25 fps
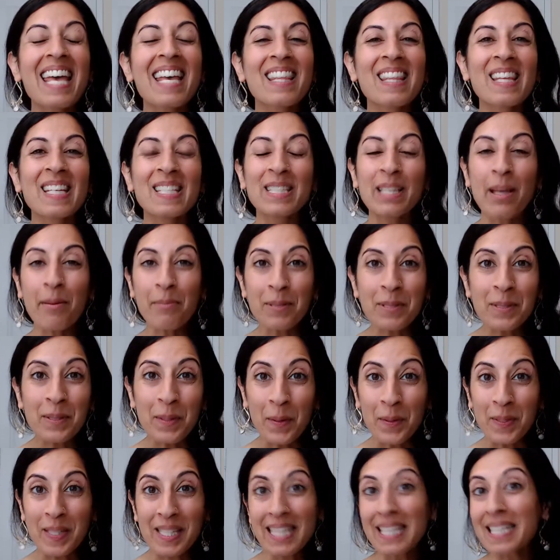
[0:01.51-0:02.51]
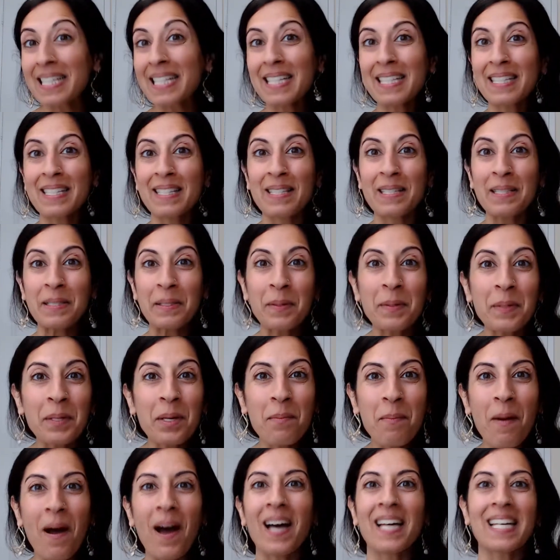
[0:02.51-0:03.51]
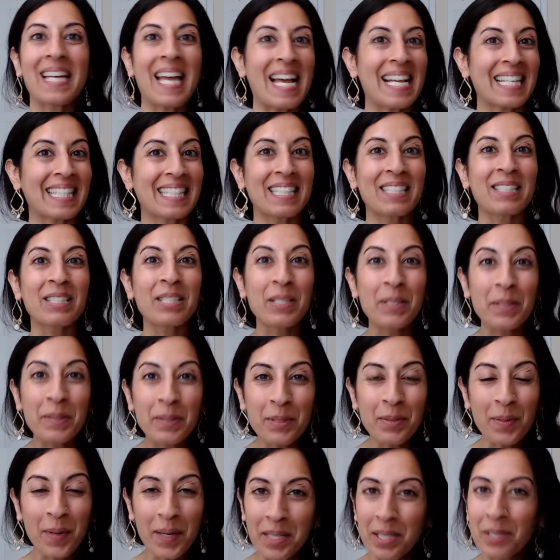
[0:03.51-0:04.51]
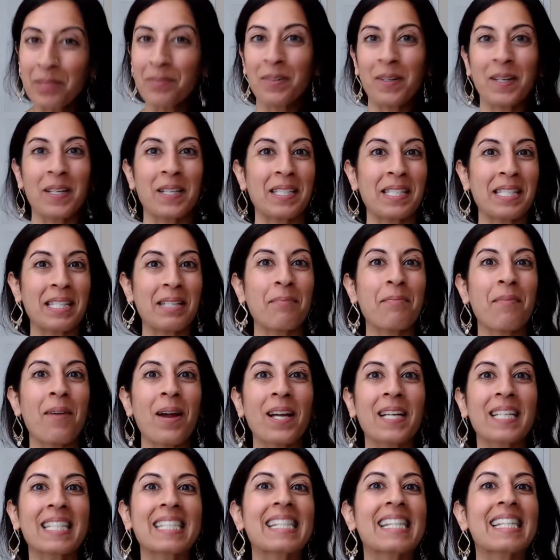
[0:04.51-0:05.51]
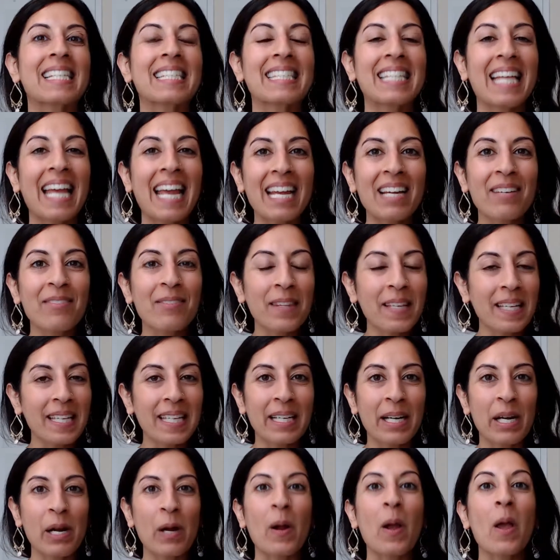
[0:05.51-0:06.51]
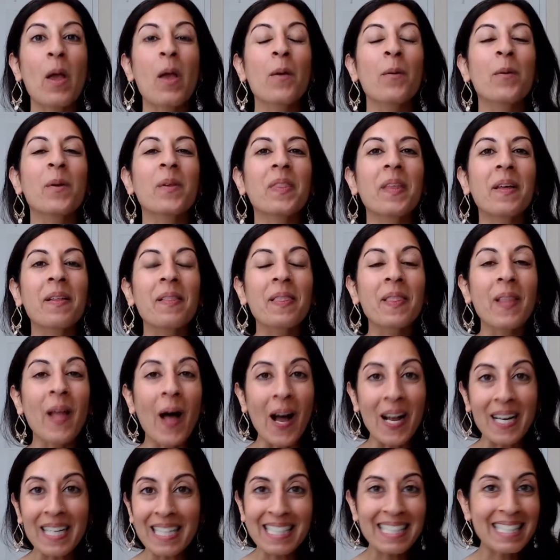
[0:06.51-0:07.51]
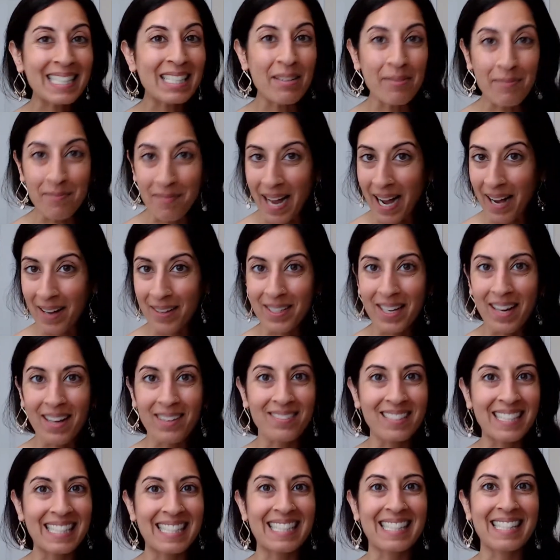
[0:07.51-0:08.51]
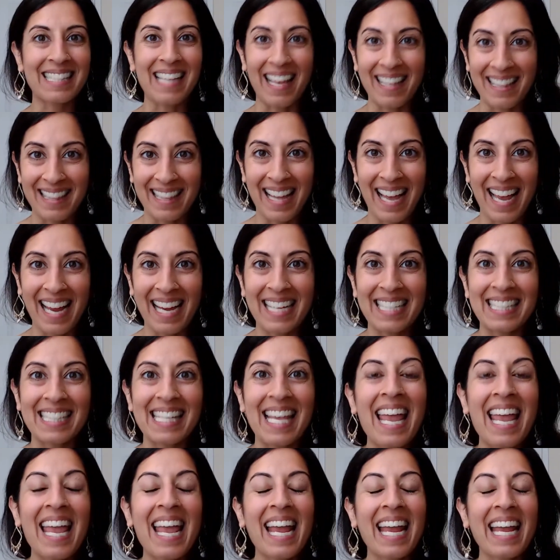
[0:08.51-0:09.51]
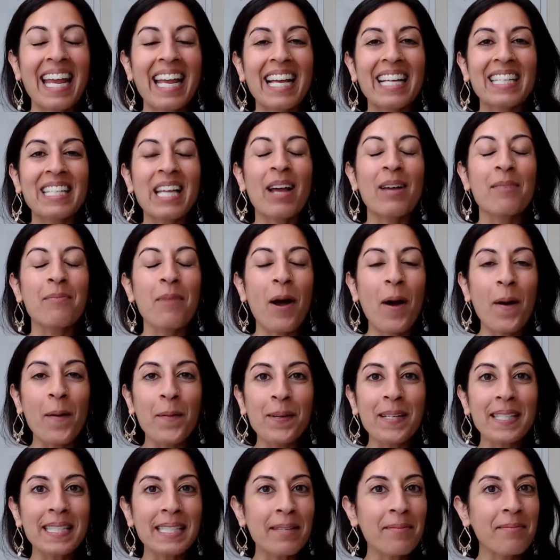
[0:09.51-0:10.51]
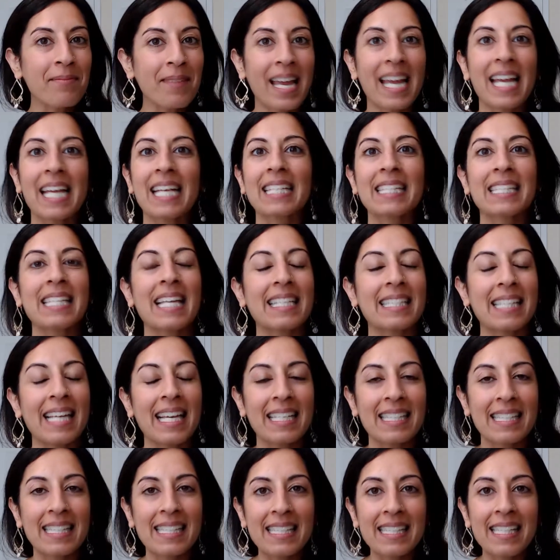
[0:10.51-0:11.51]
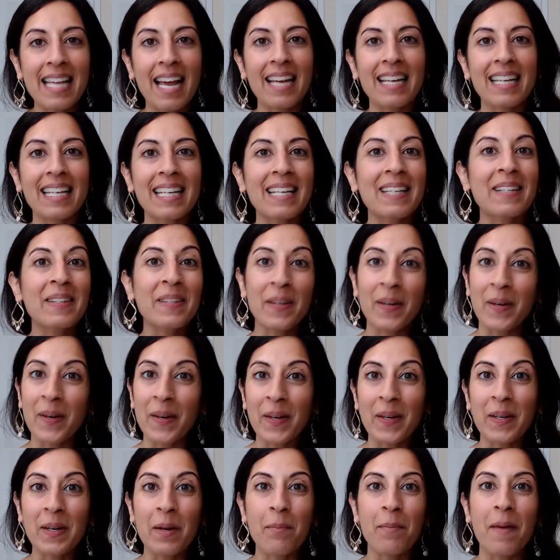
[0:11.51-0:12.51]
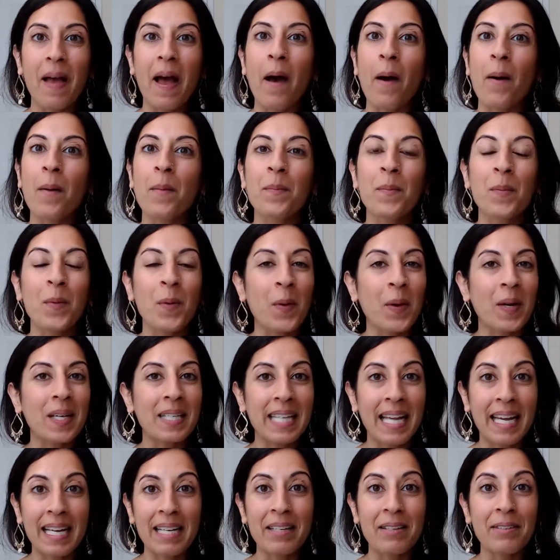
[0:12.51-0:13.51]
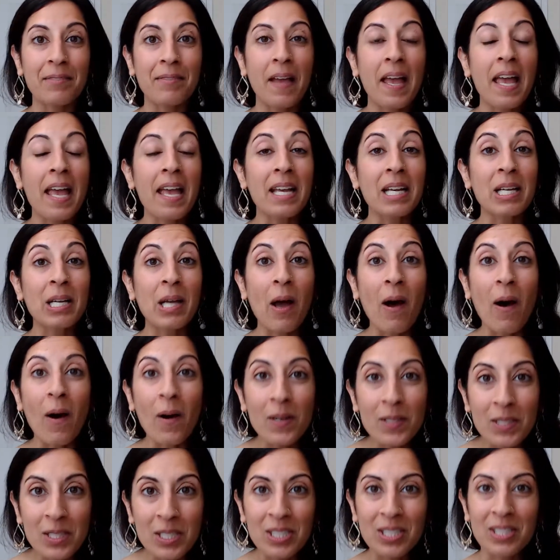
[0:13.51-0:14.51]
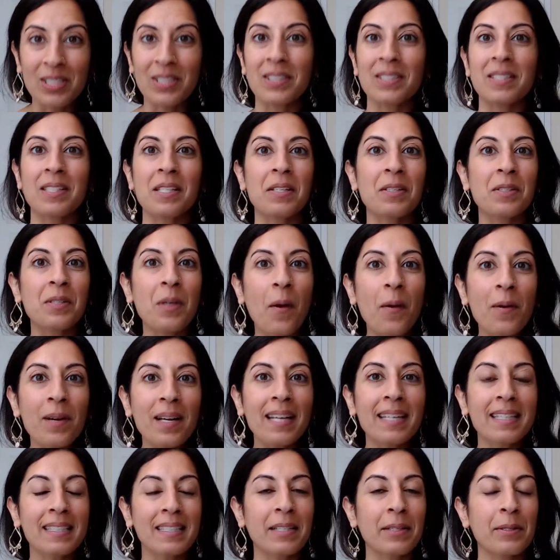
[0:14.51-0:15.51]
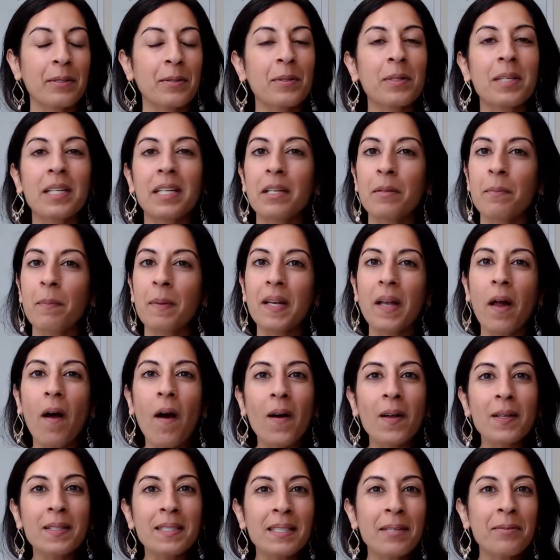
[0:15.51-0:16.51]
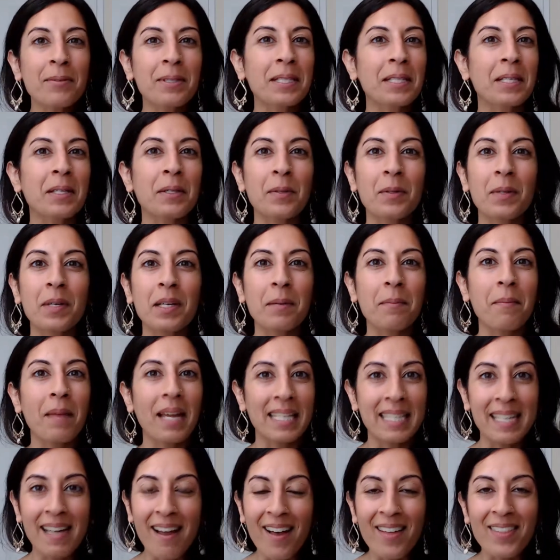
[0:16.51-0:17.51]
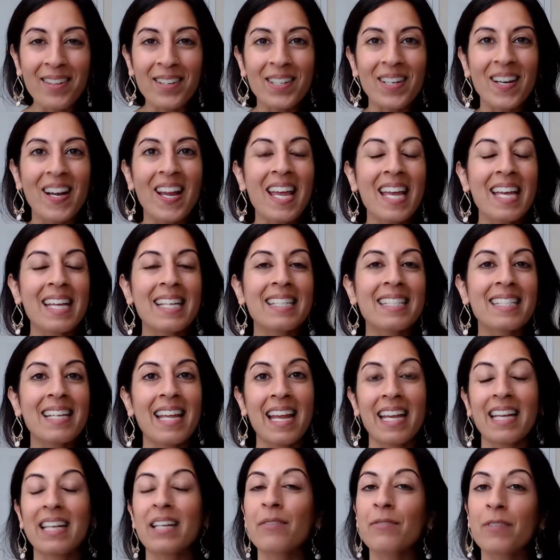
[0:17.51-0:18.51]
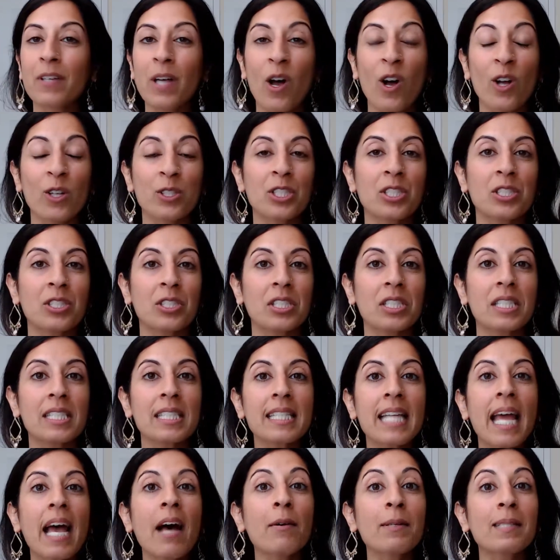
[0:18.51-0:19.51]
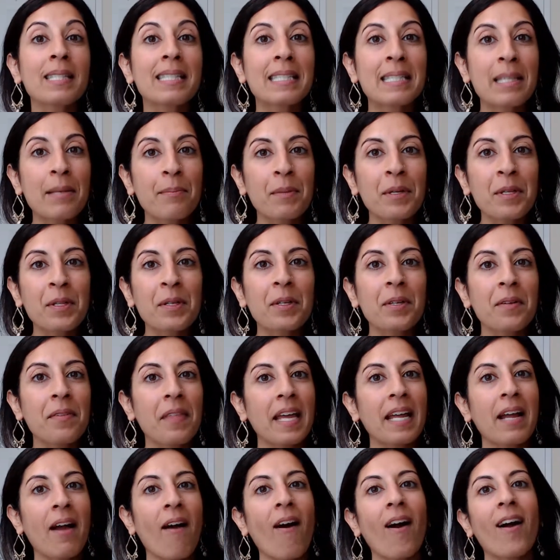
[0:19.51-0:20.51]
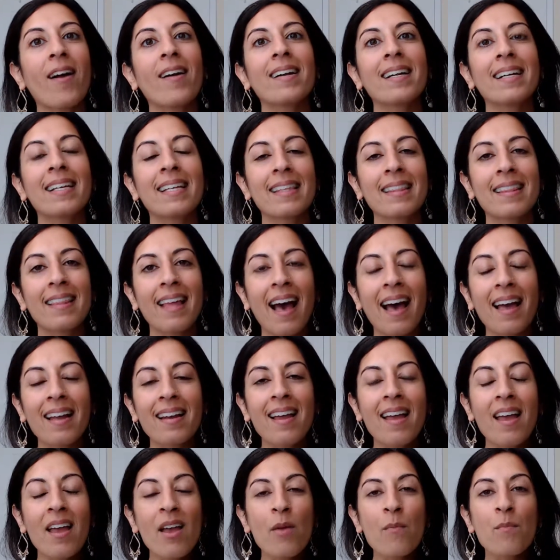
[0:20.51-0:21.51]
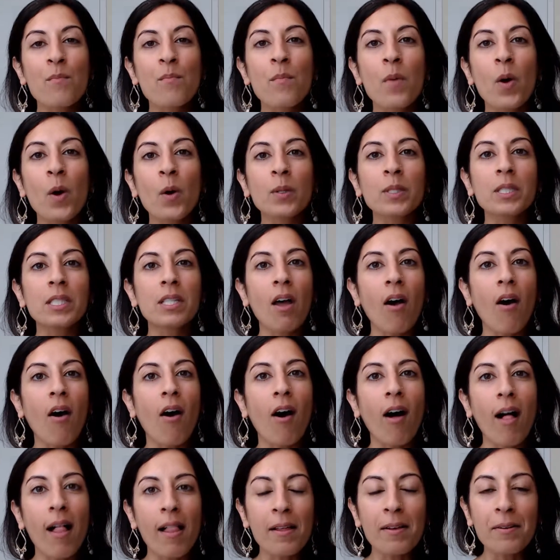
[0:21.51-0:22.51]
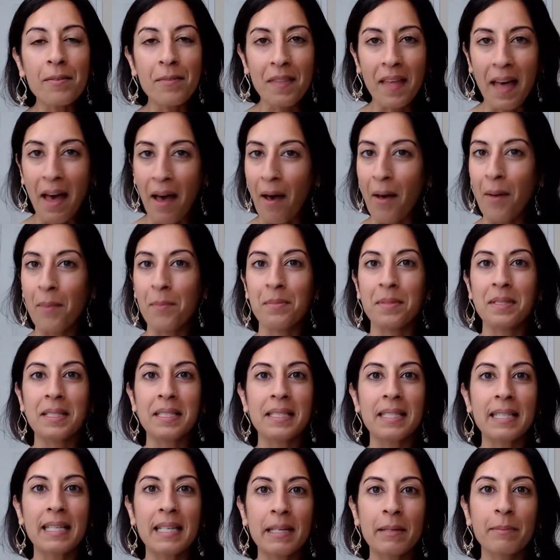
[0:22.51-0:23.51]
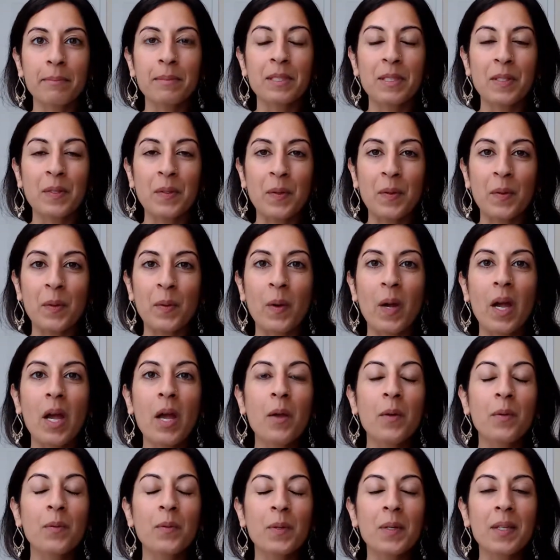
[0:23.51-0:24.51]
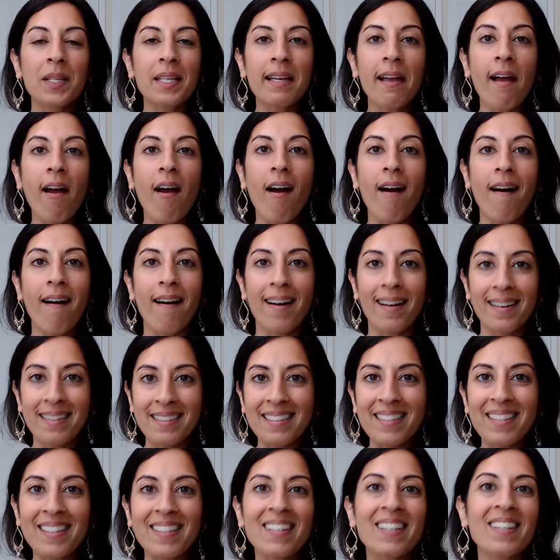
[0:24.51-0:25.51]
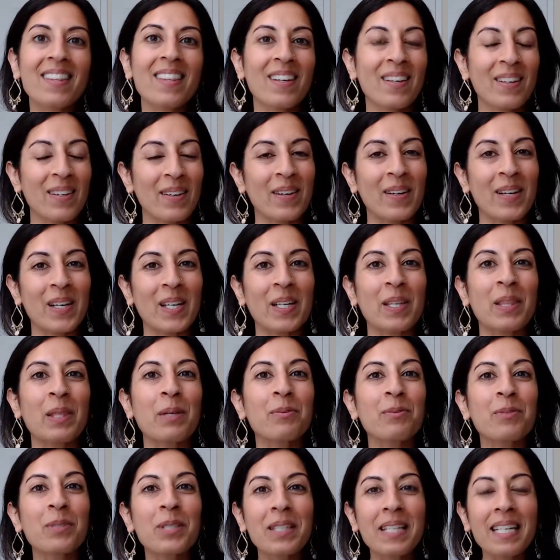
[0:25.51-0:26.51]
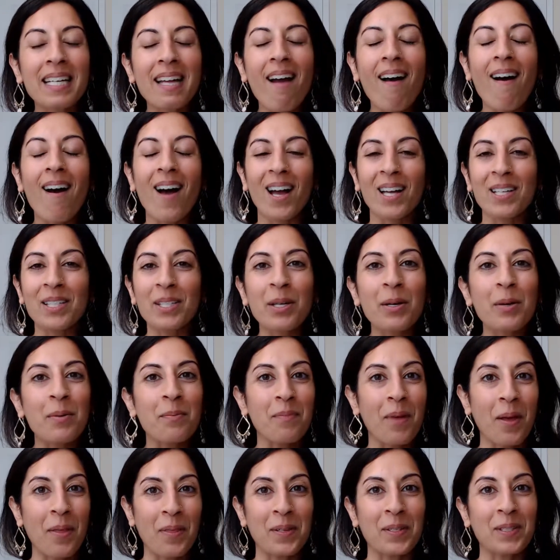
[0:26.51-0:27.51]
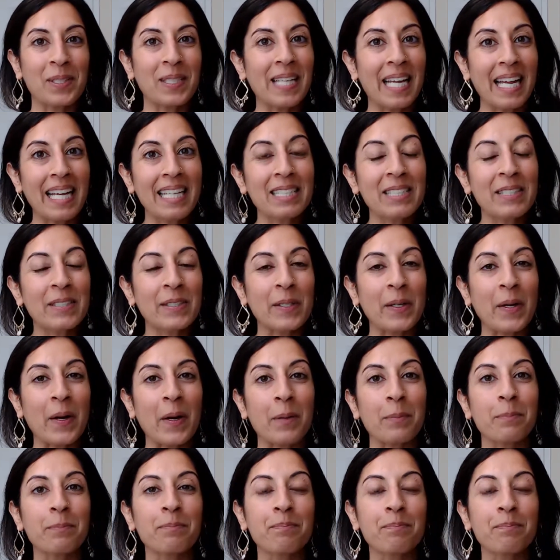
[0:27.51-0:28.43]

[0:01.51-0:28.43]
The summer solstice is soon upon us. June twenty-first marks the day of the year with the longest amount of sunlight. And I'm always amazed as I study and learn about more native cultures, yoga included, but also including many other native cultures, just how similar they are in that most all of them seem to really honor the earth, really honor Mother Nature.